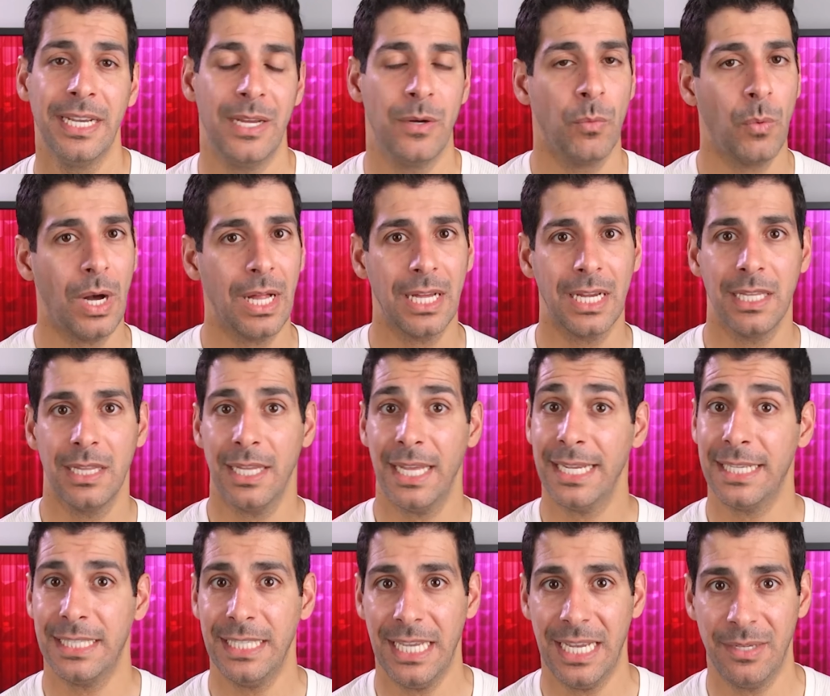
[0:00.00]
and while I
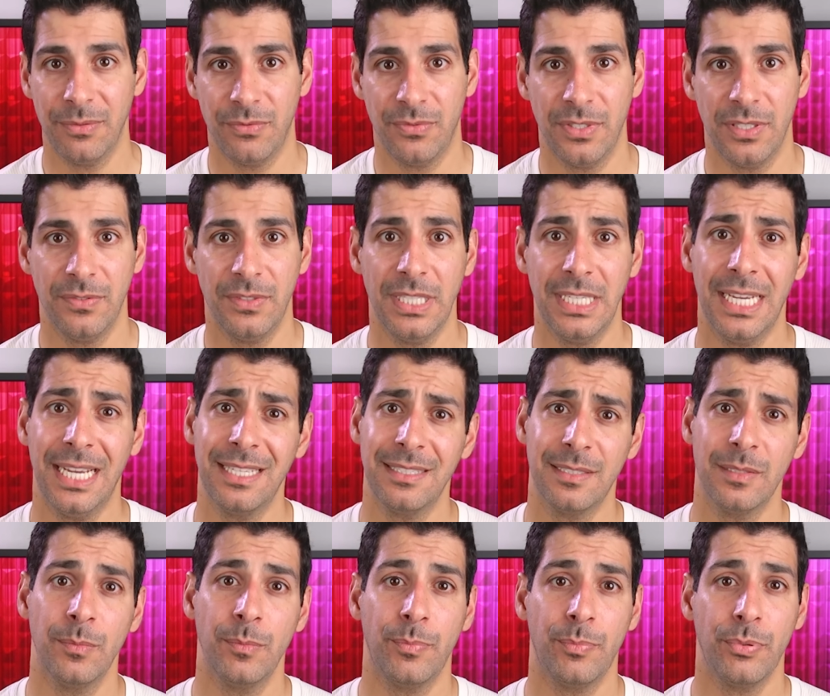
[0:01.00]
like the M50, it
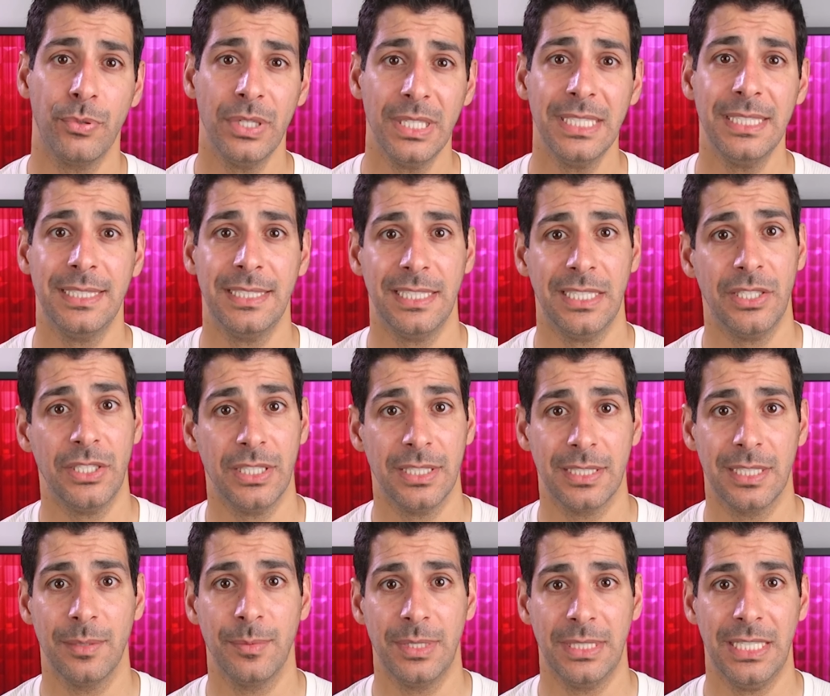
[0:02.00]
has some pretty
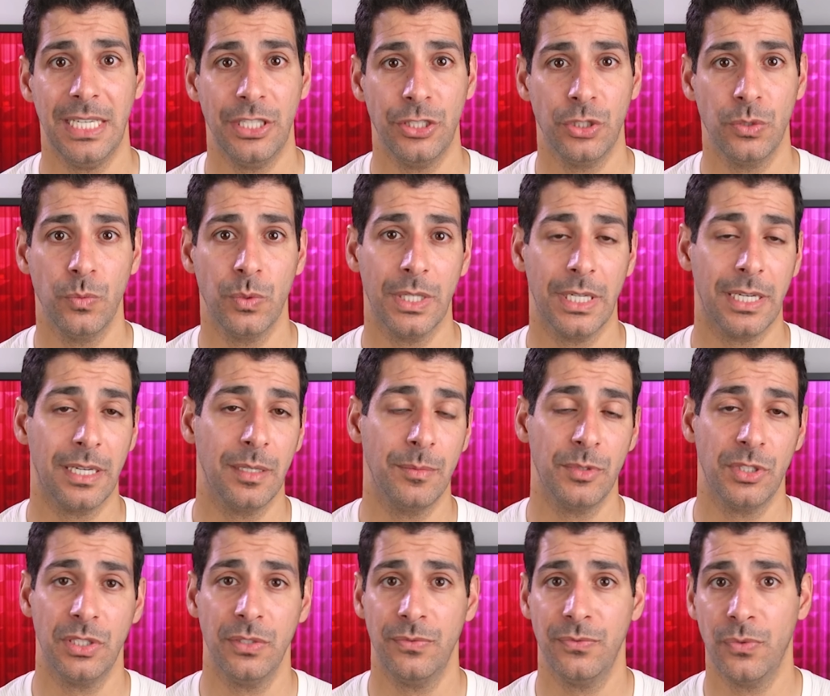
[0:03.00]
serious limitation when it
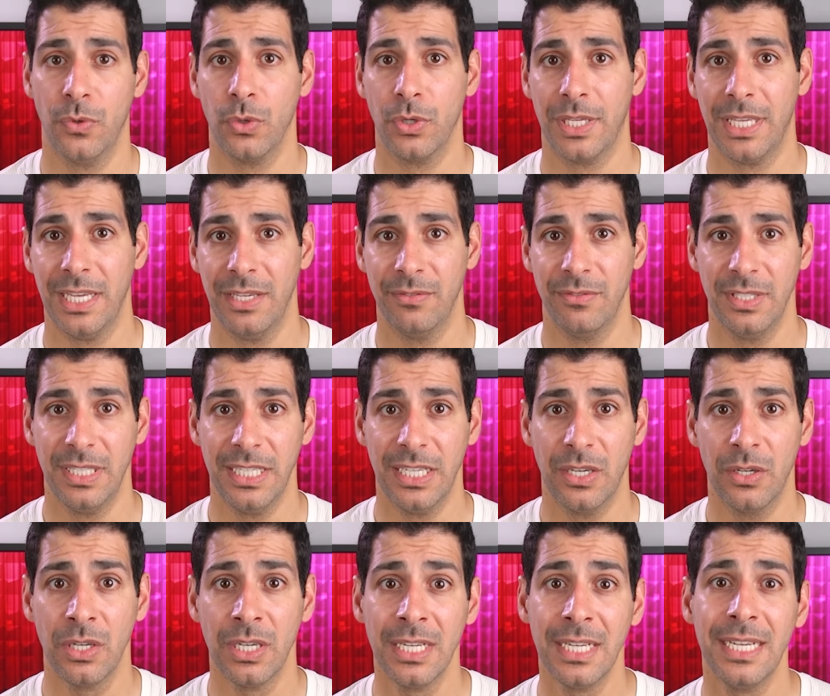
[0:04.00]
comes to 4K
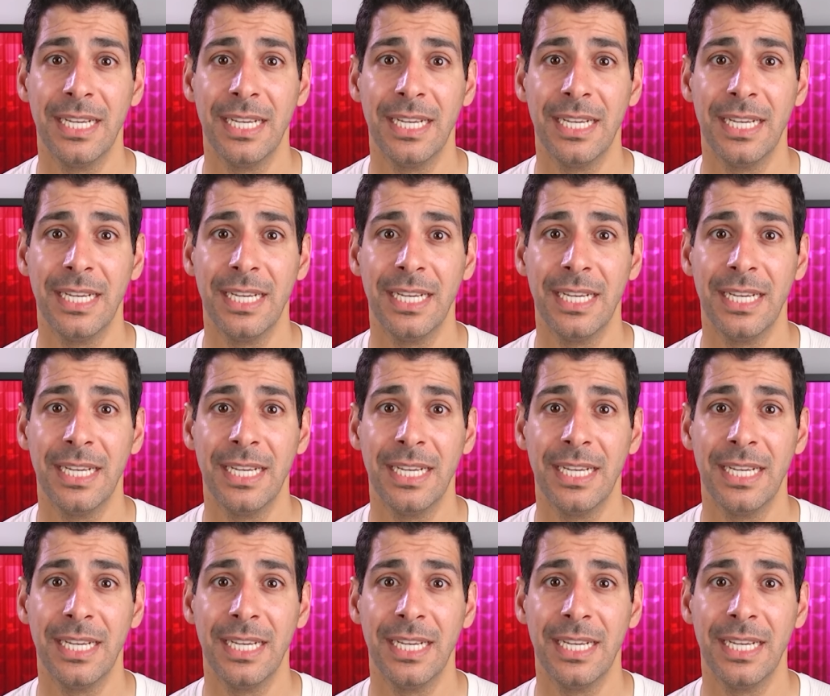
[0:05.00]
video,